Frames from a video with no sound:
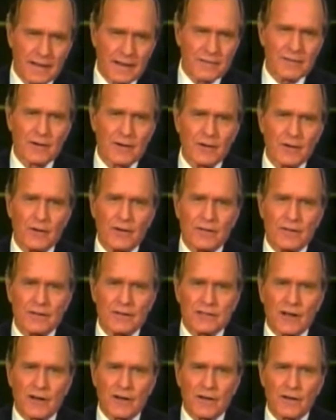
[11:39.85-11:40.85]
not the law of
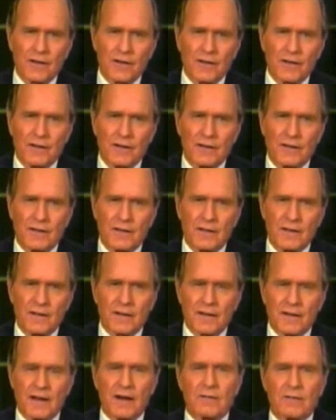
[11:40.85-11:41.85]
the jungle,
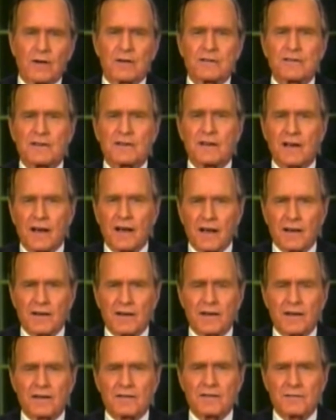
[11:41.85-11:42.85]
governs the
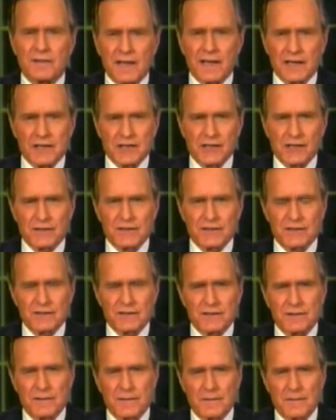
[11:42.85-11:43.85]
conduct of
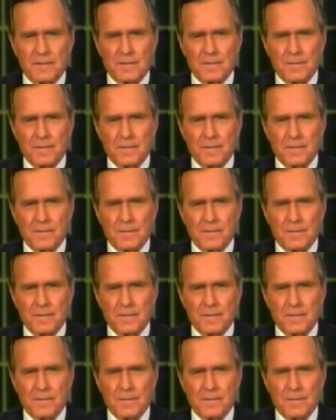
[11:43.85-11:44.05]
nations.